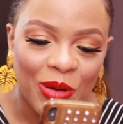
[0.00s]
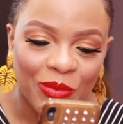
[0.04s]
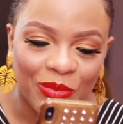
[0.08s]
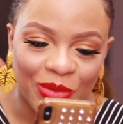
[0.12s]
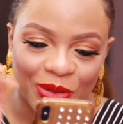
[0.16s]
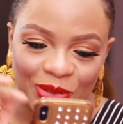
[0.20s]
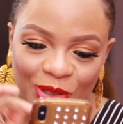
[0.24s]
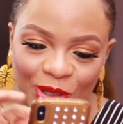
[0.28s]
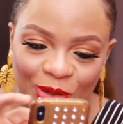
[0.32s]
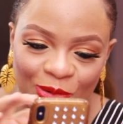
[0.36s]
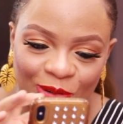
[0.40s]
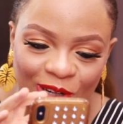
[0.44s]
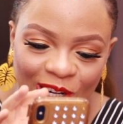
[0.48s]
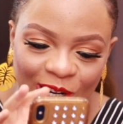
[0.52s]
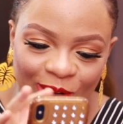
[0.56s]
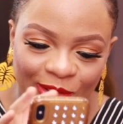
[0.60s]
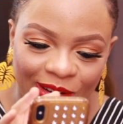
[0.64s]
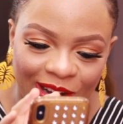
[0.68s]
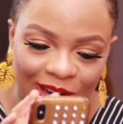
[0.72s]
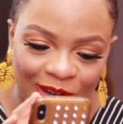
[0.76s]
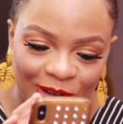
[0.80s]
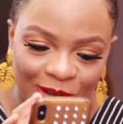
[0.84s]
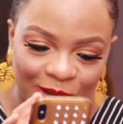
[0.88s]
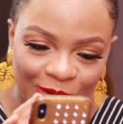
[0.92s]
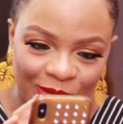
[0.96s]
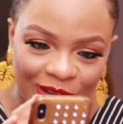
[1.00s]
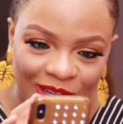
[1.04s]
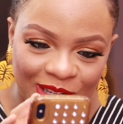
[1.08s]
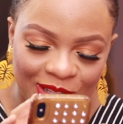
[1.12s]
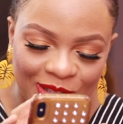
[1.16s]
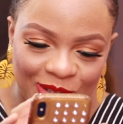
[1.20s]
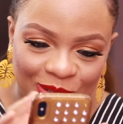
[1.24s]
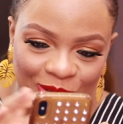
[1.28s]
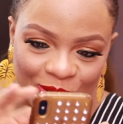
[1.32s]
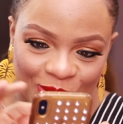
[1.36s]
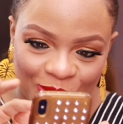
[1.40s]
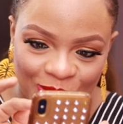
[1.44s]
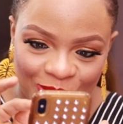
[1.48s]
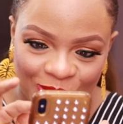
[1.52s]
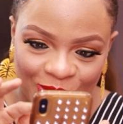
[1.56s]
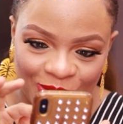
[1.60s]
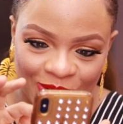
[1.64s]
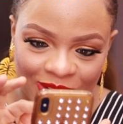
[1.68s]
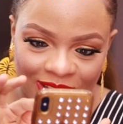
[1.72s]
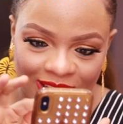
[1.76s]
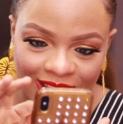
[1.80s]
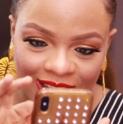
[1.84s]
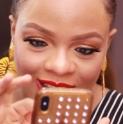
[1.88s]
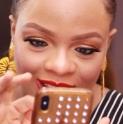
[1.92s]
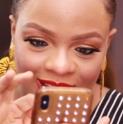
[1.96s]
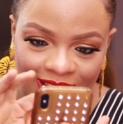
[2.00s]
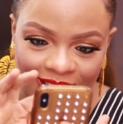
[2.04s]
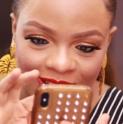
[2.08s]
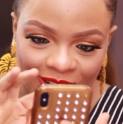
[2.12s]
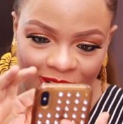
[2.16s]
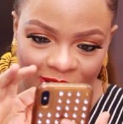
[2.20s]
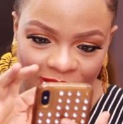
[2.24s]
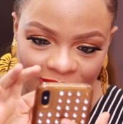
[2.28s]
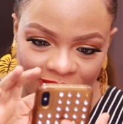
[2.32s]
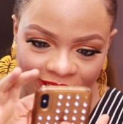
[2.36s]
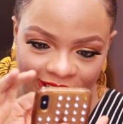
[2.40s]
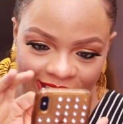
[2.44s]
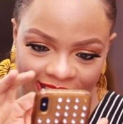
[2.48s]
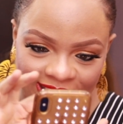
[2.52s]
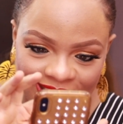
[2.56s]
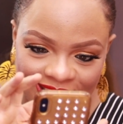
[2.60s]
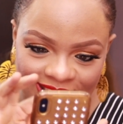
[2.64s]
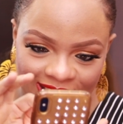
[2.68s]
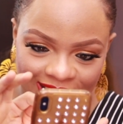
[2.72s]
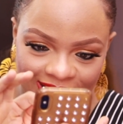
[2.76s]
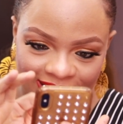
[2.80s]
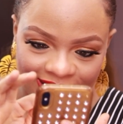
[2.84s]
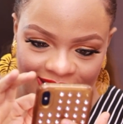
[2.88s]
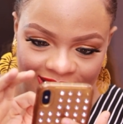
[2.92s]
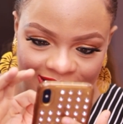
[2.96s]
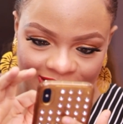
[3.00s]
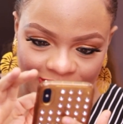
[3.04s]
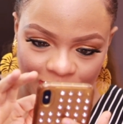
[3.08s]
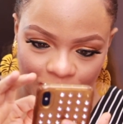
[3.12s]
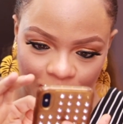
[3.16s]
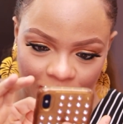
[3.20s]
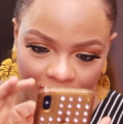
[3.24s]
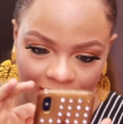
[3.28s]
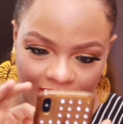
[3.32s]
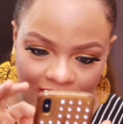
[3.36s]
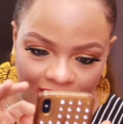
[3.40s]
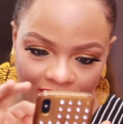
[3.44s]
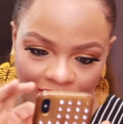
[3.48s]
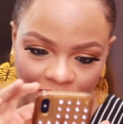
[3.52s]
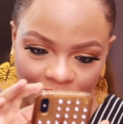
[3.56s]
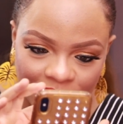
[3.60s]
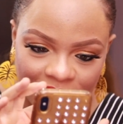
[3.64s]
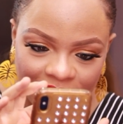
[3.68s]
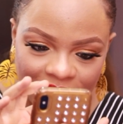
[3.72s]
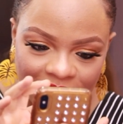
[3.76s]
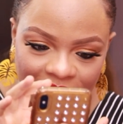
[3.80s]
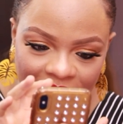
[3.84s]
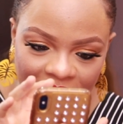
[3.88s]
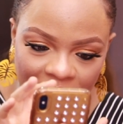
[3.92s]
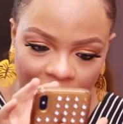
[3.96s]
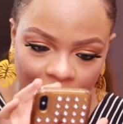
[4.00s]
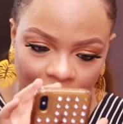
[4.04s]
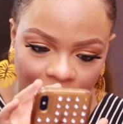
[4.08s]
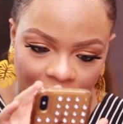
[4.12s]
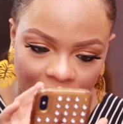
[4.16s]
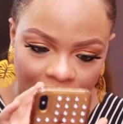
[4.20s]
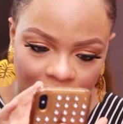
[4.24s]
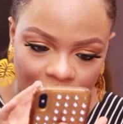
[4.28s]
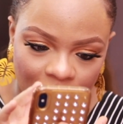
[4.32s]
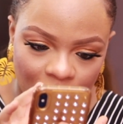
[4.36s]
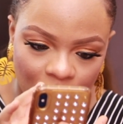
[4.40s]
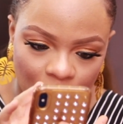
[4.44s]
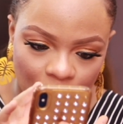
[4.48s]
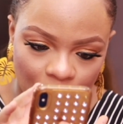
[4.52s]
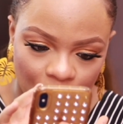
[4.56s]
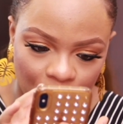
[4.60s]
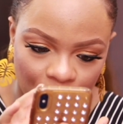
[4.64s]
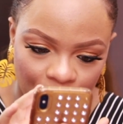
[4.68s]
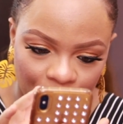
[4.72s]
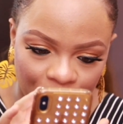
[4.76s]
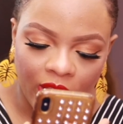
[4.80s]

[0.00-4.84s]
But don't worry, we are going to correct this, okay, using the erase tool.